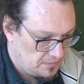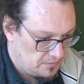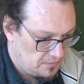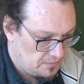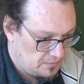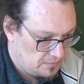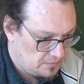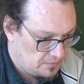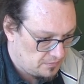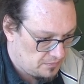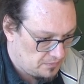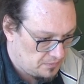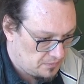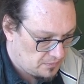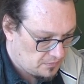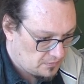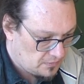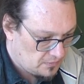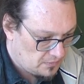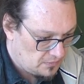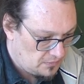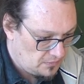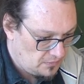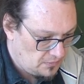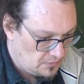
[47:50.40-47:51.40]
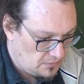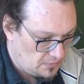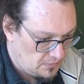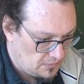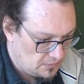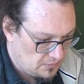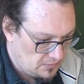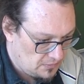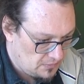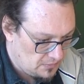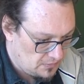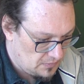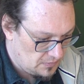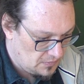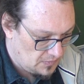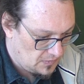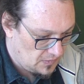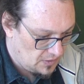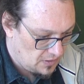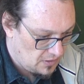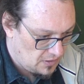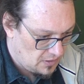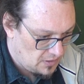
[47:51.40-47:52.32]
Nobody speaks.